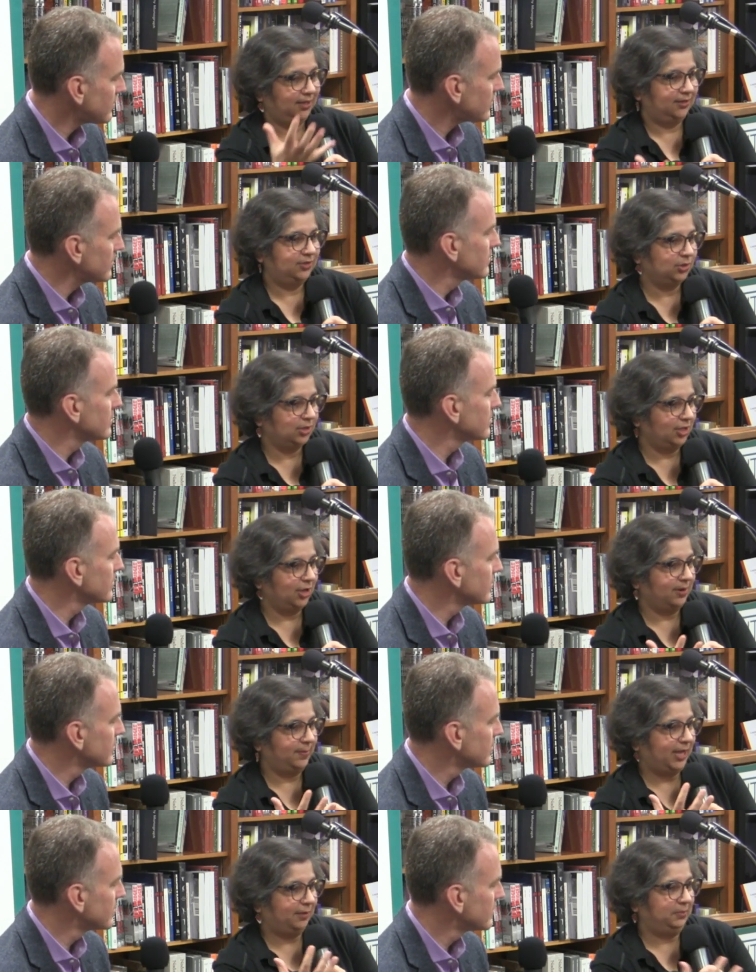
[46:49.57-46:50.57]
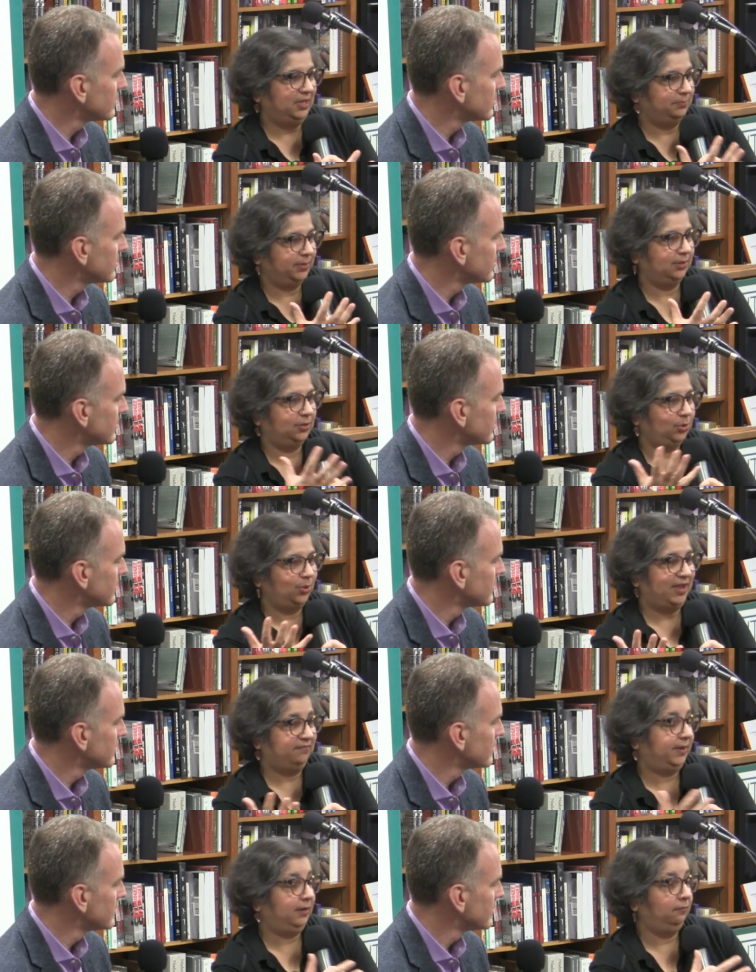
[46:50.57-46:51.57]
Speaker 1: talk a lot about people who
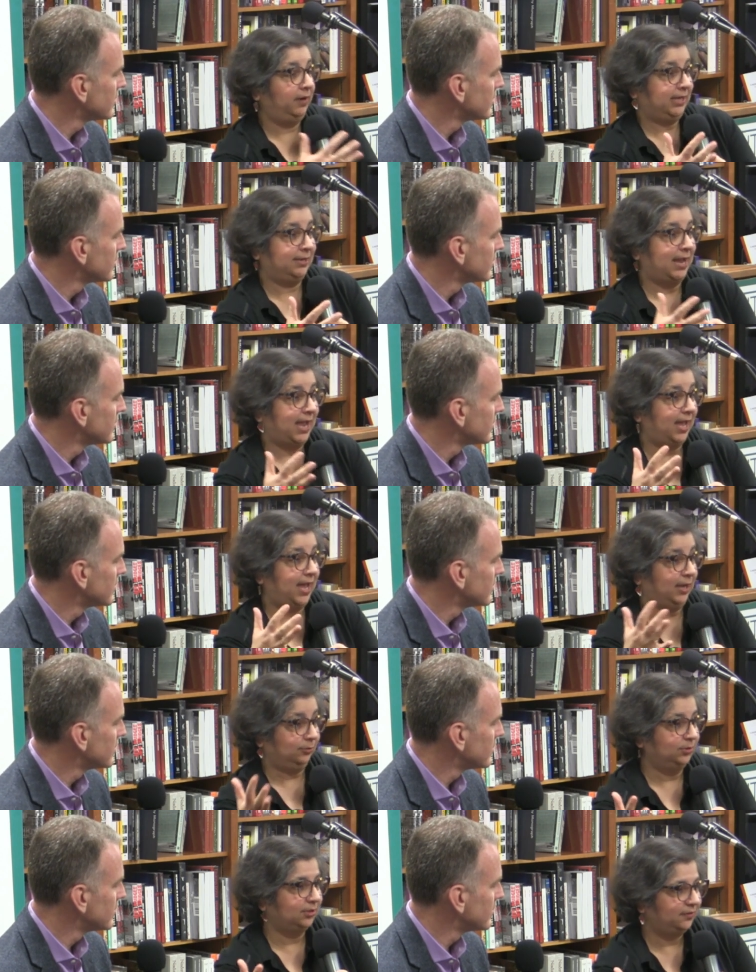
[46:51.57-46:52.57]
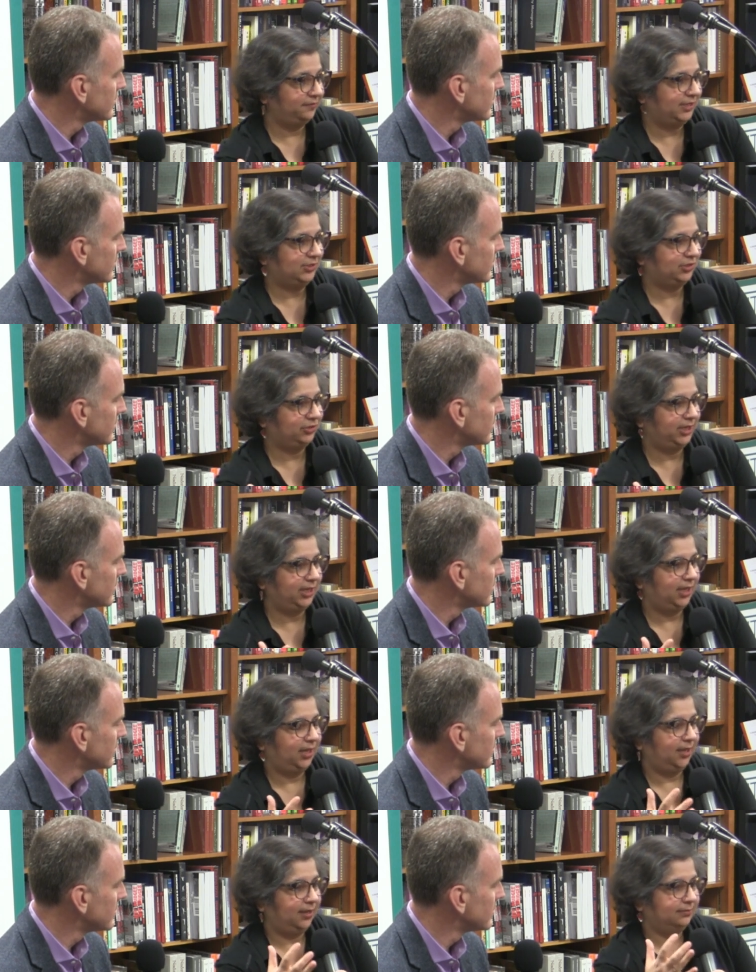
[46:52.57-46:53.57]
have been written out of history.
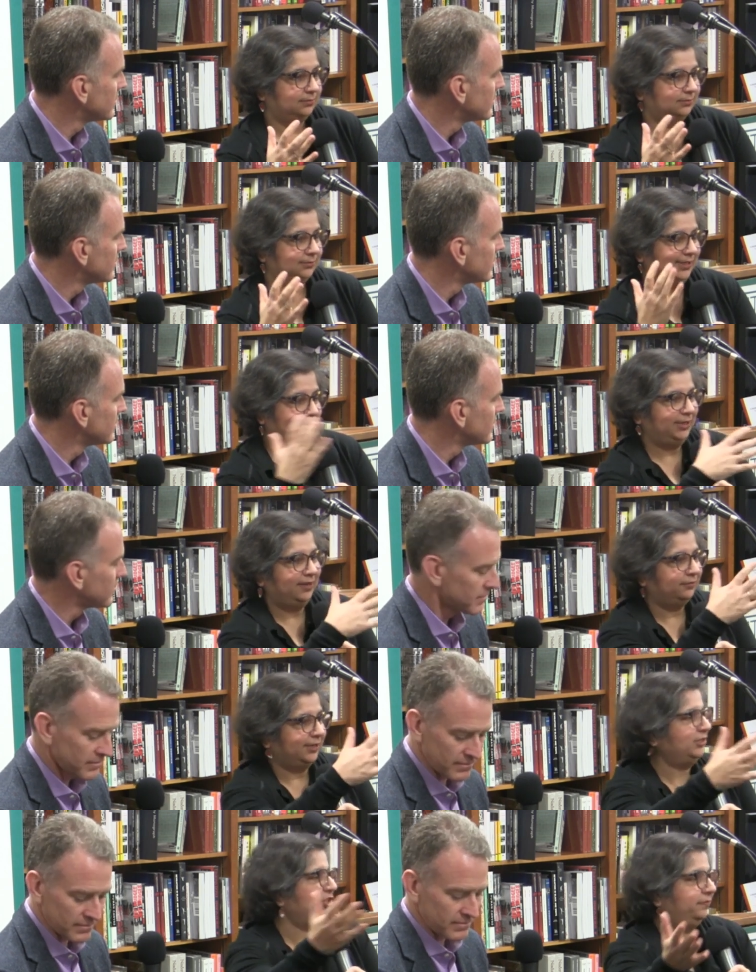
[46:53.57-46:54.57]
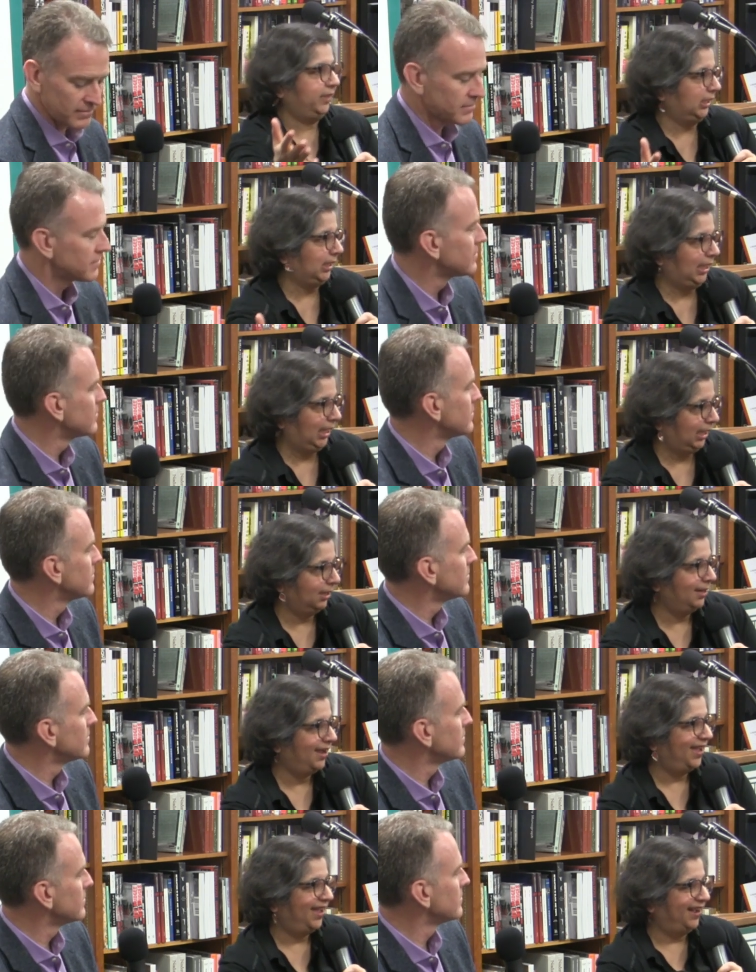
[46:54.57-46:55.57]
They were never actually written
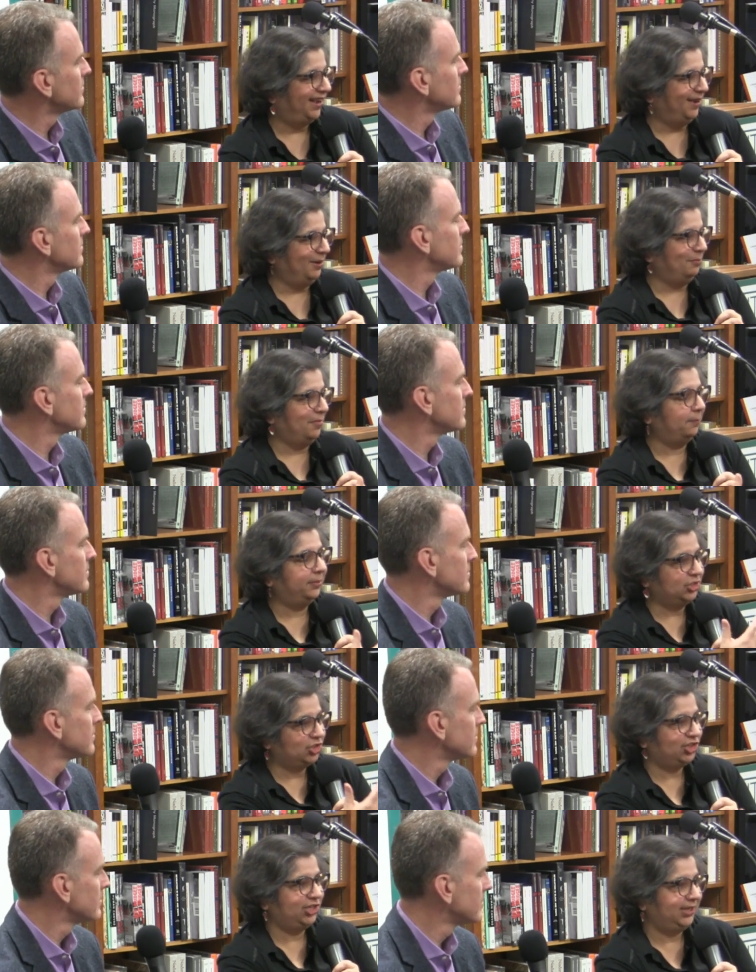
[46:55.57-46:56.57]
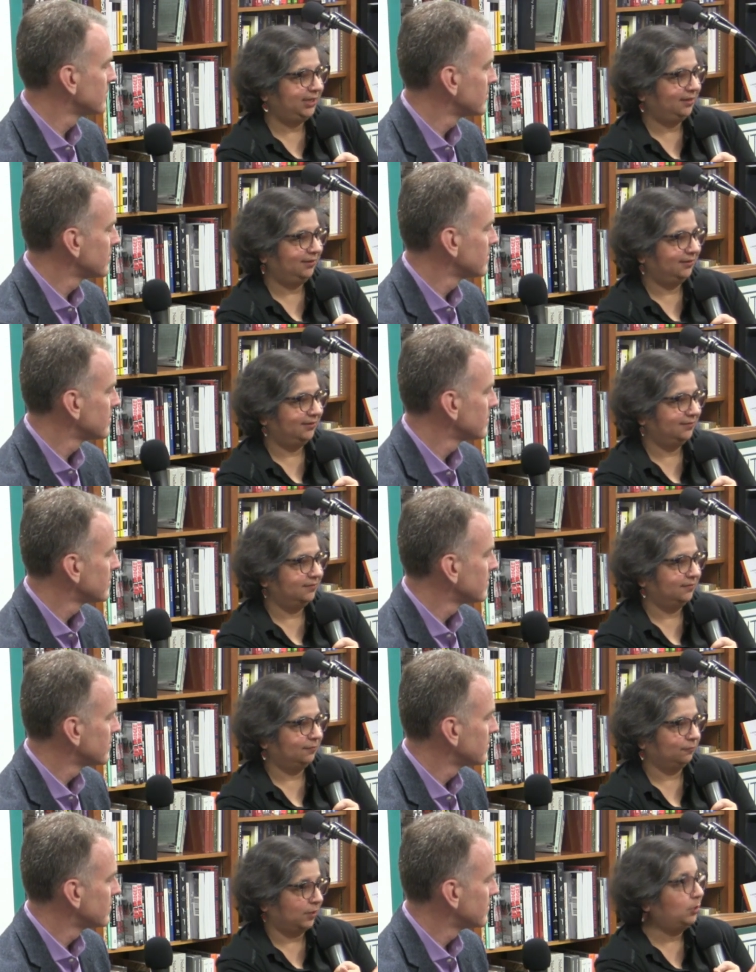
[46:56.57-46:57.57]
in, um, but she
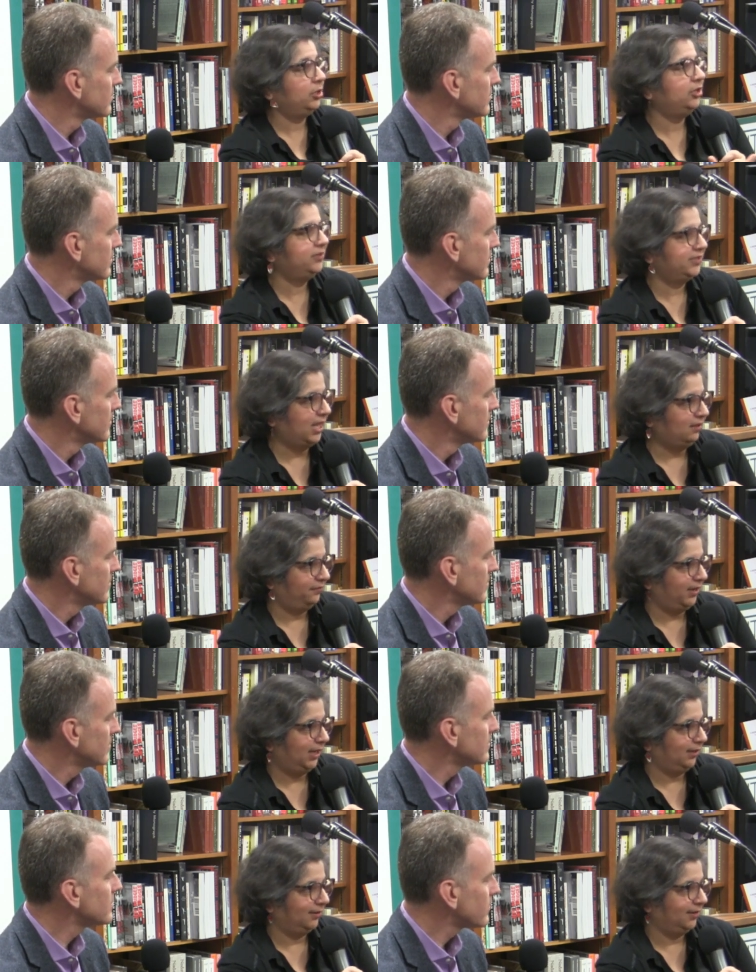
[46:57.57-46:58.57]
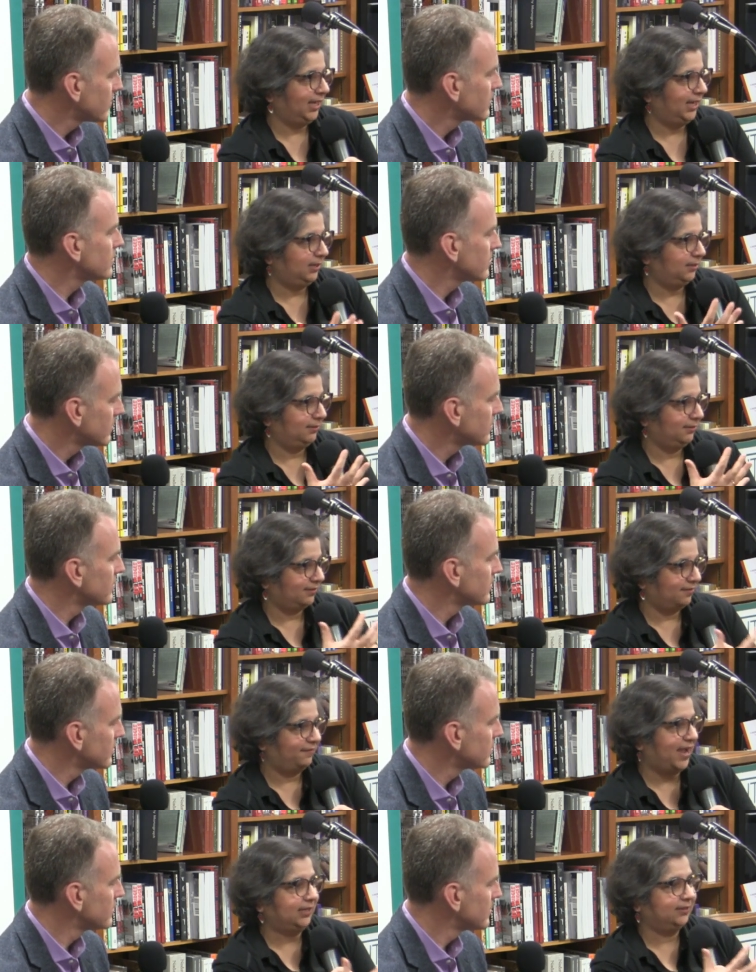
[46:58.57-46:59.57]
wrote herself in, and the
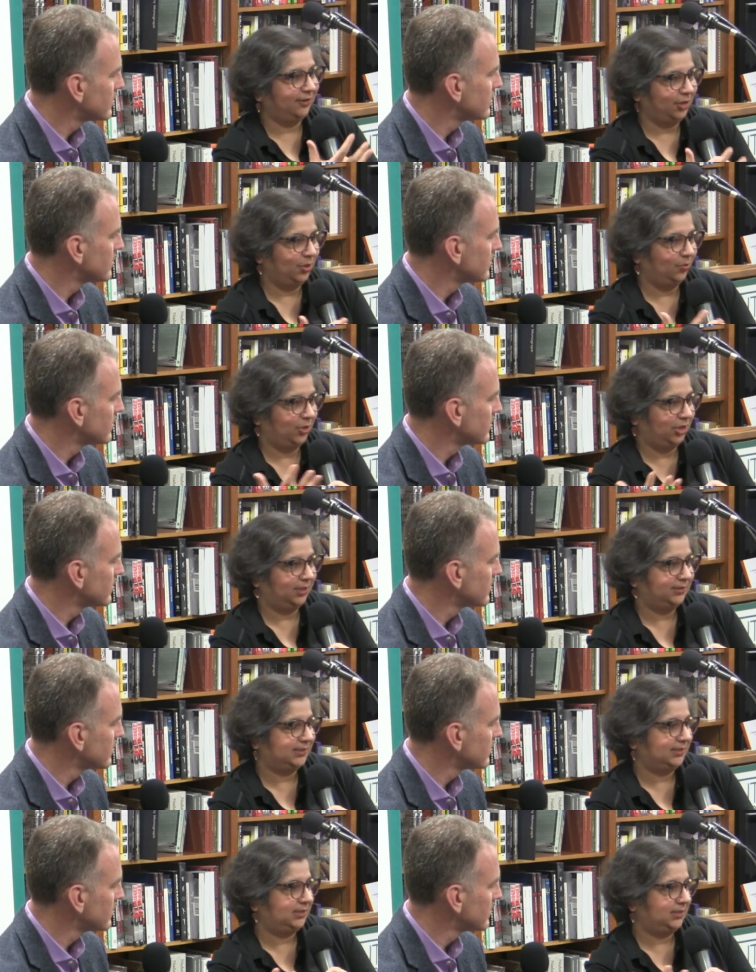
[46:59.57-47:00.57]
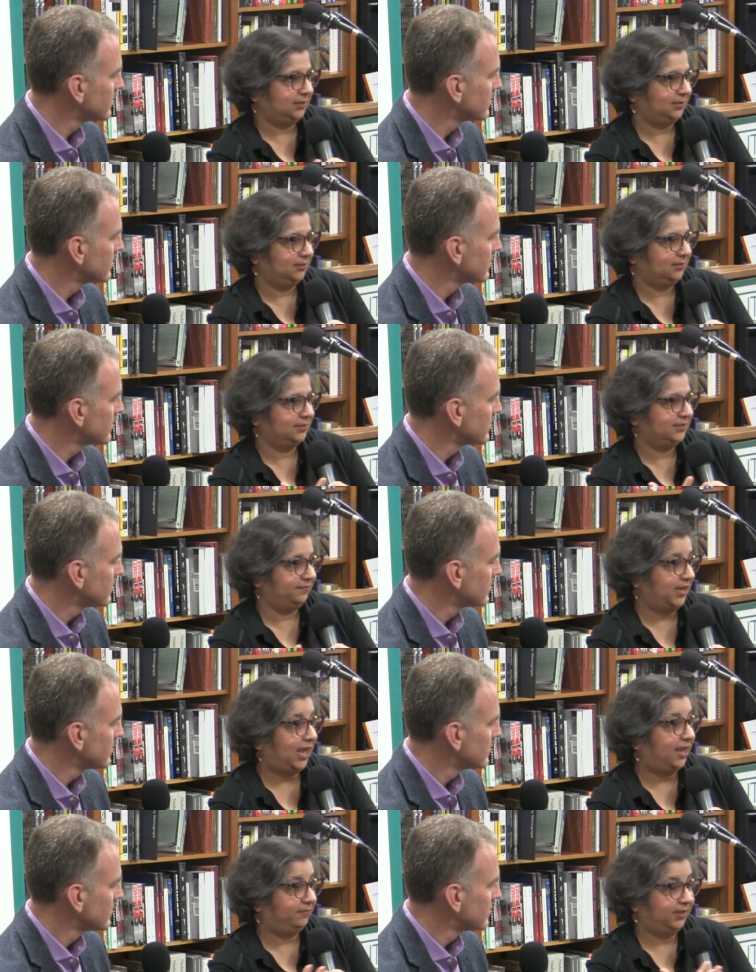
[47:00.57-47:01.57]
fact that her words still
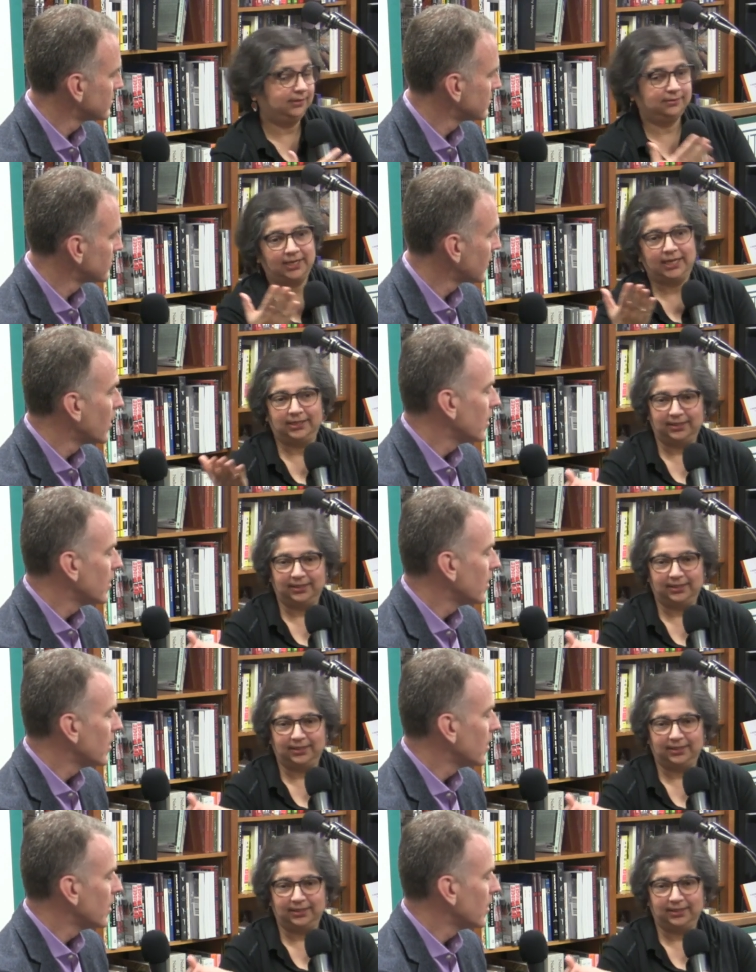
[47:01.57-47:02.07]
survive, it that